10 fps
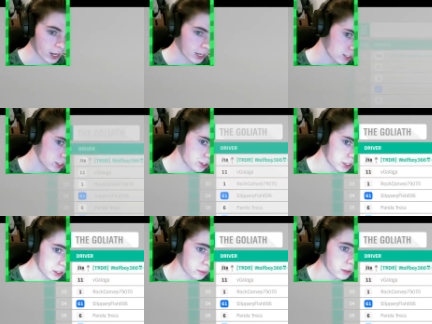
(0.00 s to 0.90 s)
as
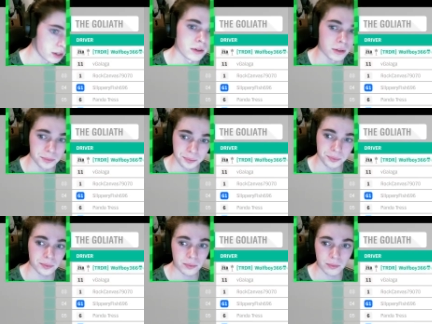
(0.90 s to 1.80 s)
the
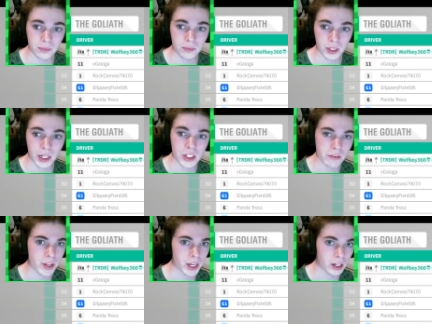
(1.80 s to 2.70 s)
markings of
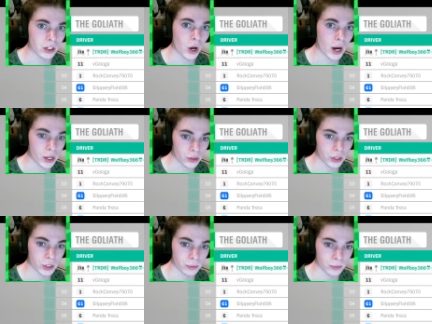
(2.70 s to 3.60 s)
the
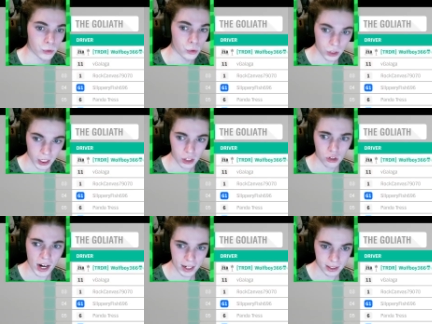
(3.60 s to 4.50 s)
Goliath using a
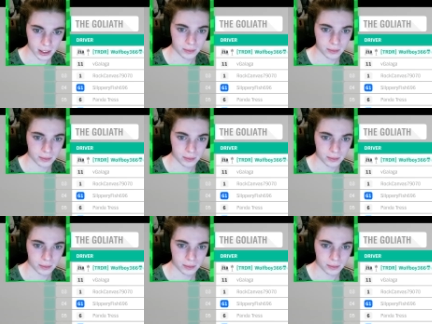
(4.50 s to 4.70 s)
tractor.